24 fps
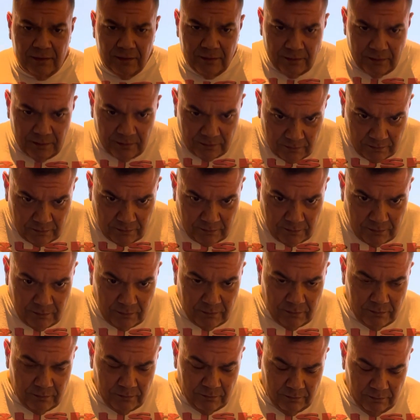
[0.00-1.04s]

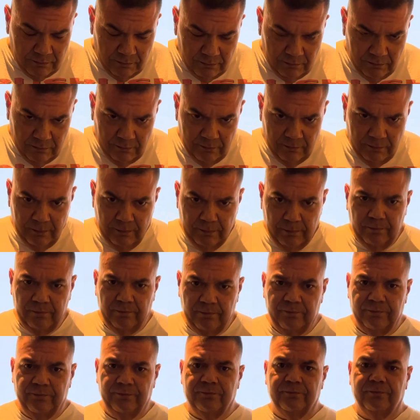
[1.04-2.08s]

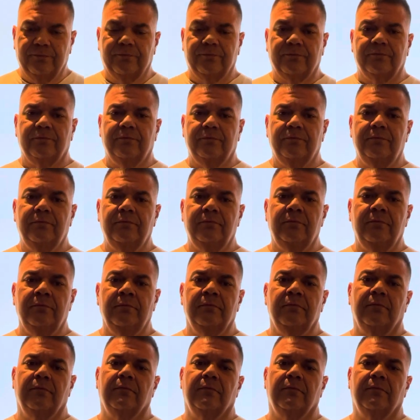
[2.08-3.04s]
Nothing is said.